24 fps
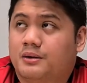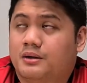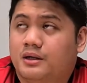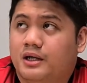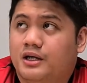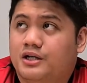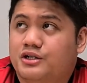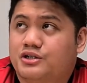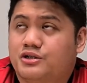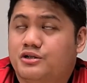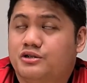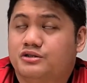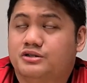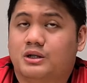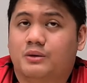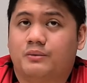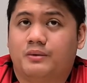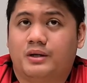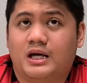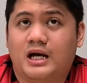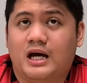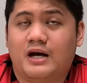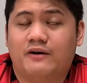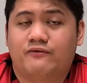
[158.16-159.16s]
issues that
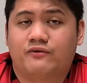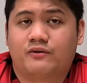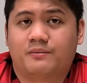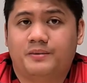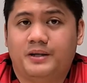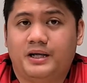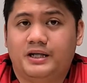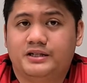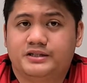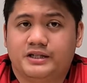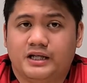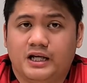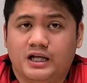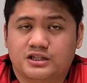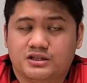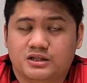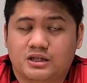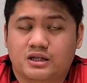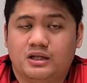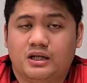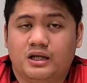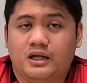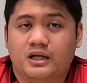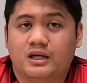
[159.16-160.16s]
we have for PTE is
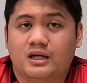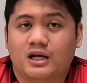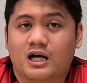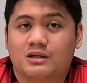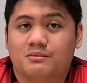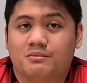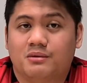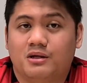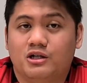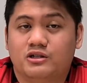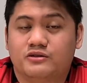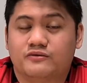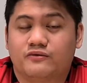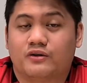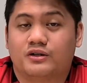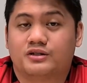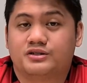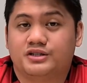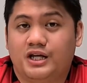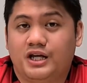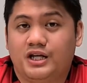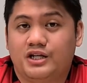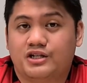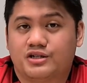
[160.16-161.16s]
that it cannot be used for
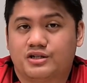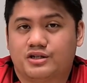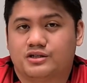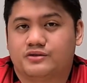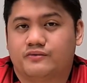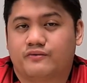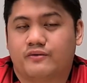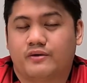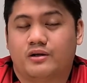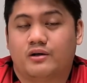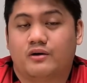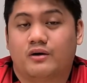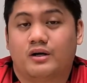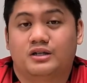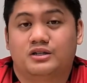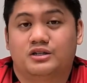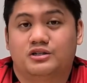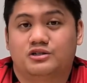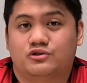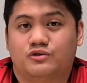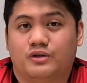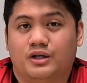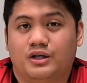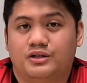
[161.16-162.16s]
teachers for the
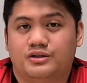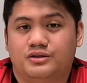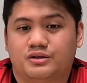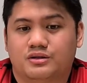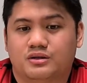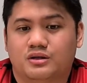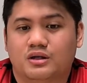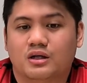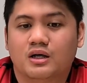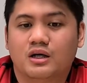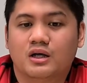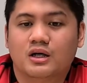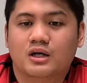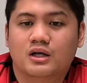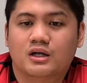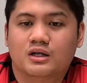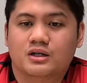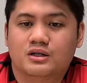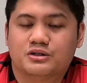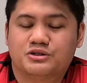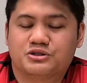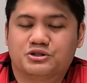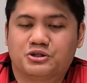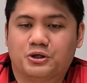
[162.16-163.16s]
registration.
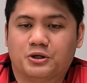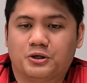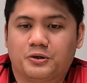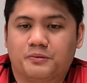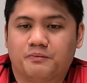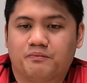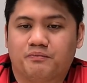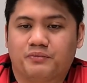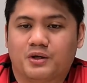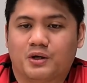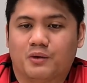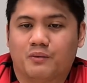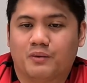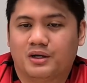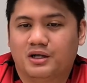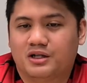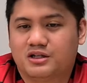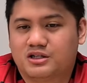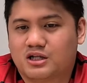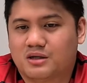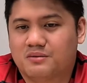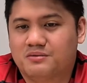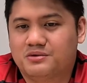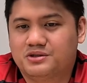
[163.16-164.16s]
So when
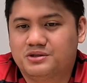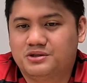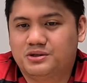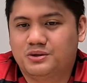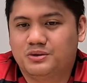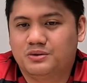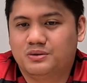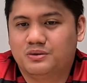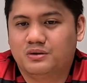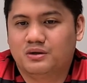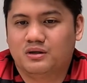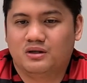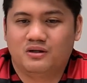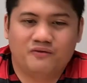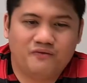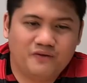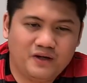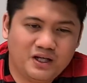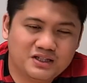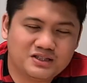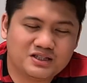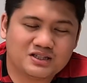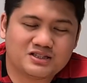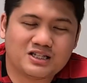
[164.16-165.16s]
it comes to the
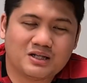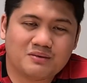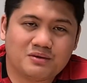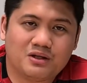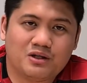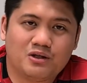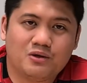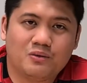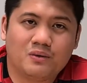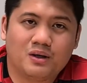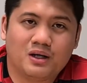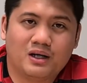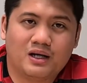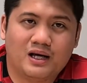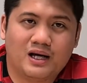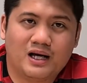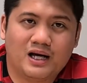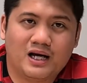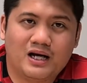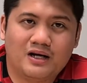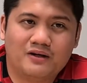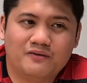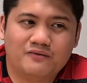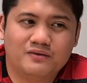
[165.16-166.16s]
visa type that you want to
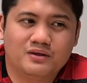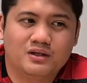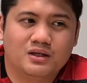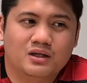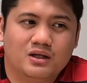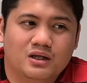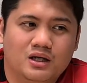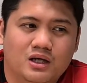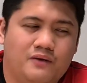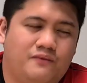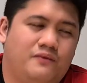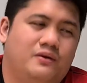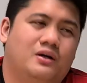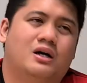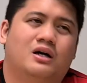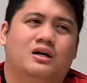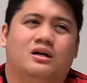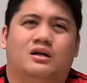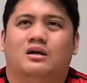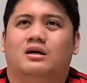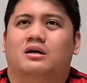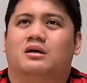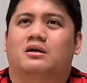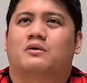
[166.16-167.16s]
have, if you
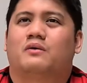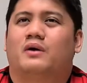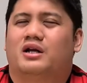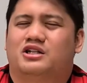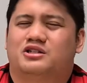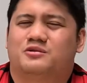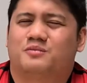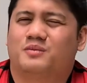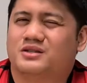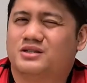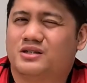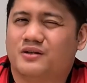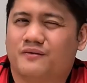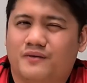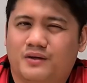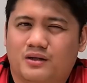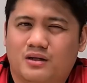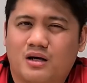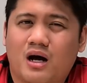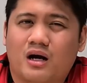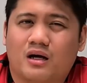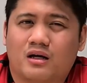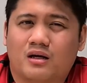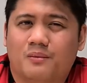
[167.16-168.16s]
got quite a
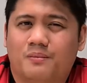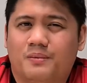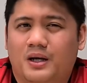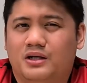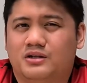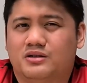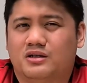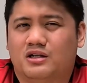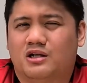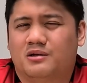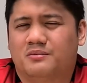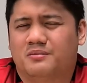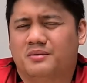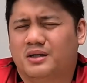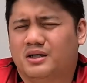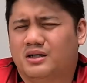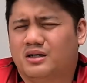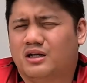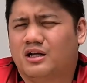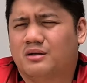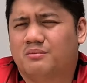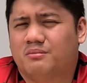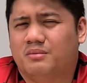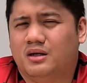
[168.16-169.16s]
specific occupation, it might
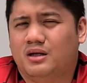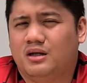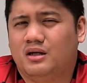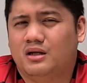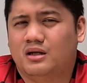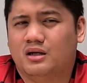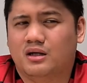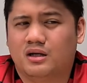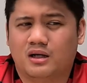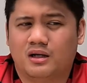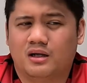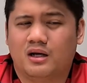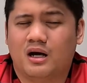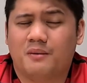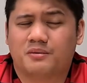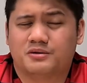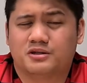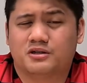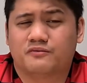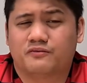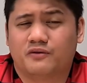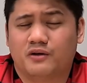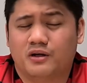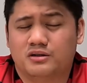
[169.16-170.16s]
not be an
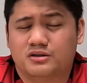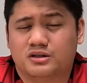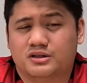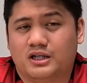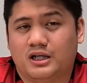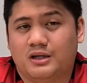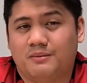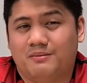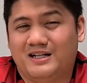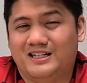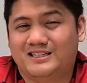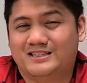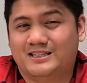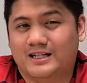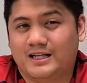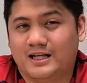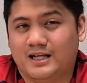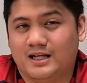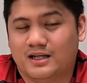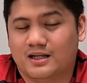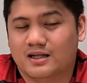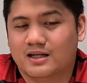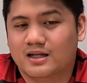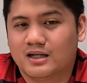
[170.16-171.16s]
option for you to take
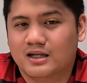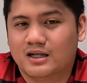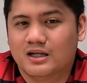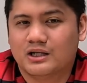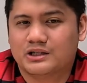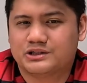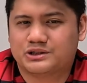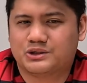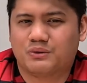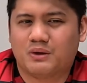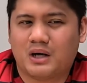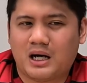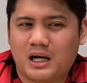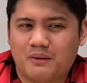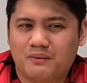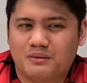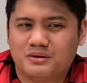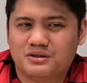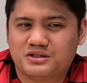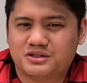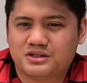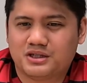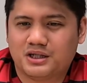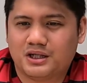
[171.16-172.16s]
PTE. So I
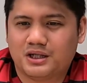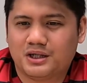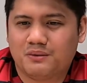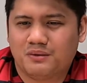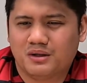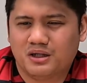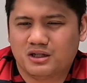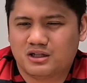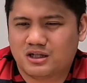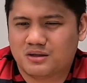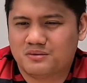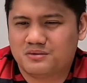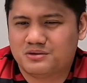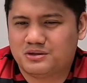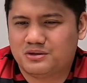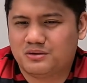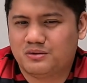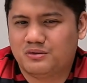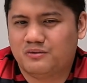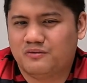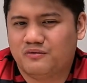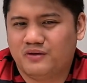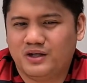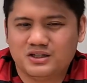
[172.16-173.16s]
would say when it comes
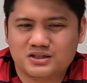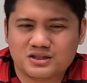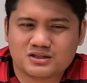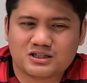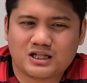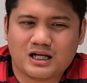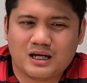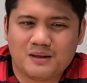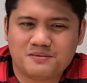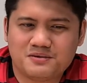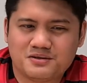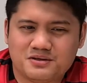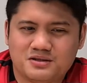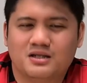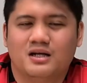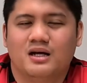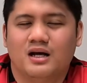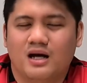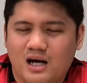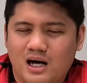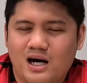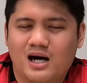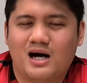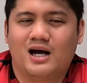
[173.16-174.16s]
to visa types,
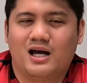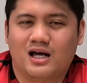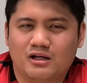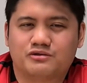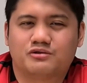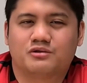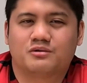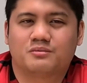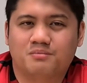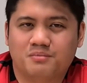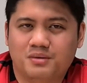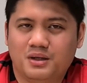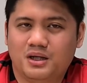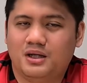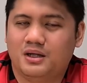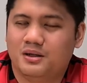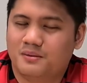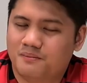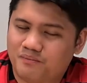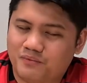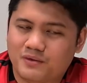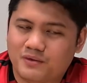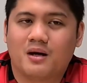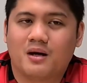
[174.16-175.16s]
IELTS would be
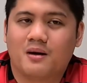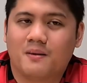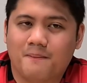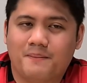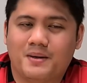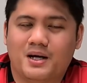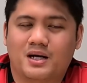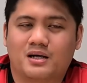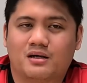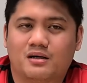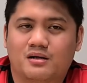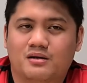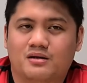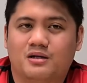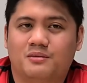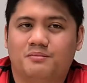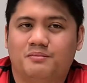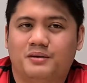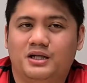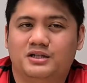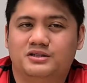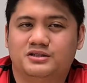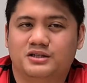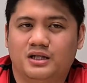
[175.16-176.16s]
better
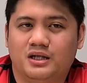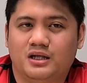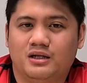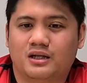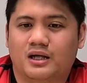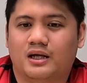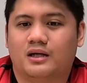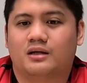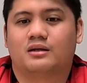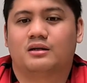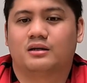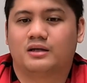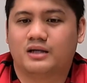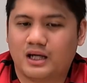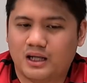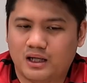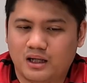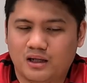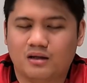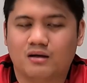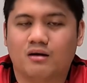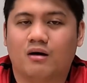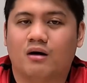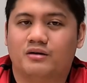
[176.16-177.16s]
than PTE, like
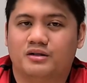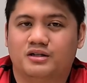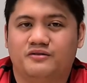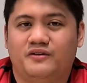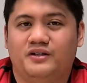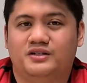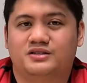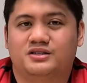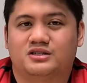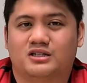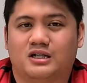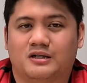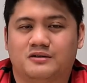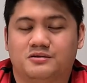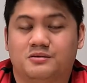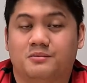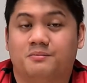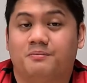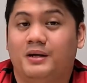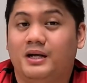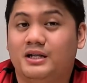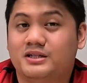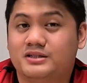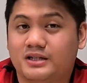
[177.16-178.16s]
getting all the visa types. So
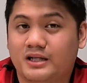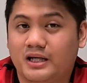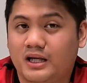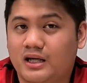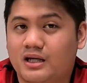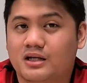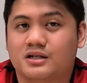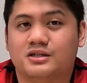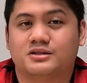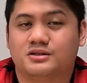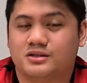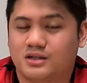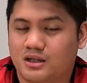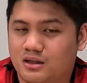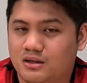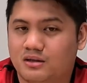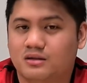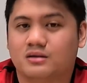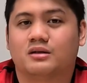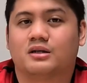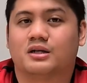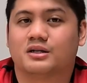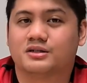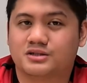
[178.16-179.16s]
PTE is
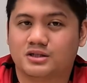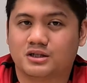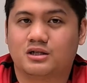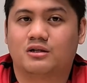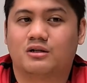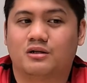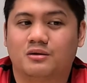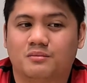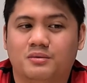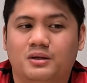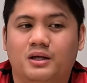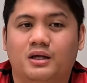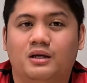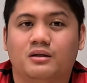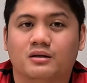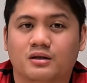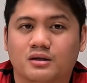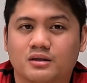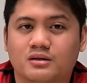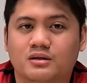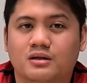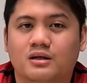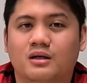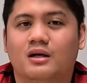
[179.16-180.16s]
still considerably
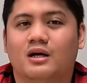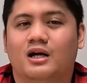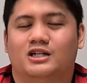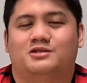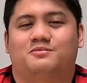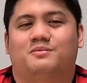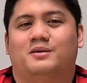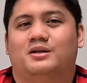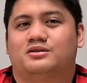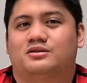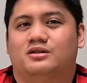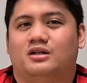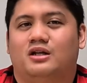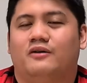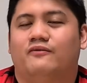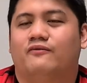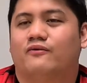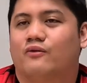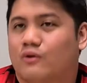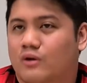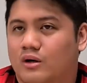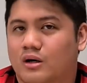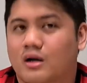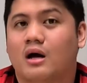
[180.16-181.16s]
good, especially
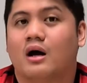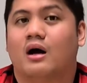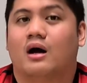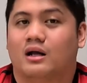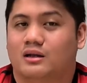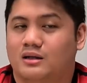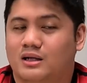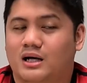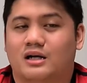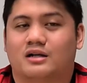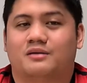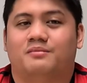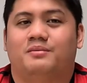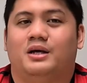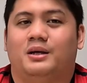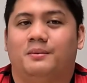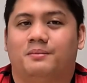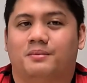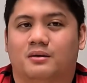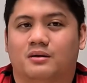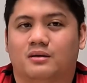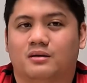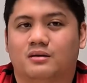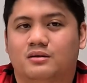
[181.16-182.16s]
for a lot of
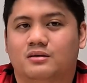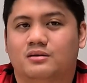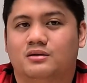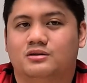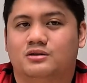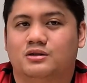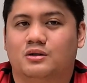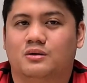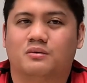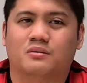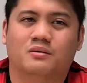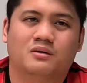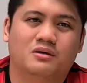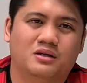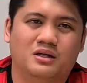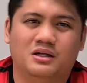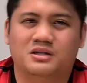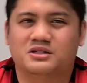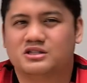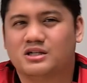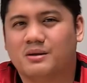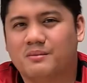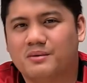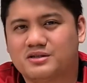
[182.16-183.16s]
people. So
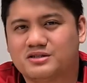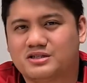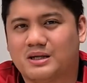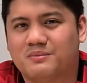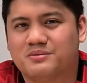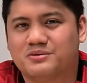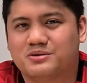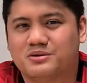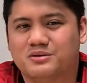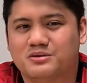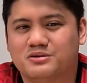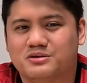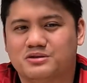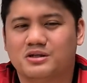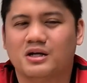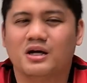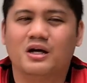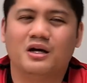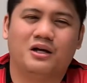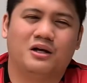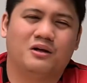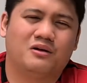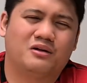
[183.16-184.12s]
in some exceptions, you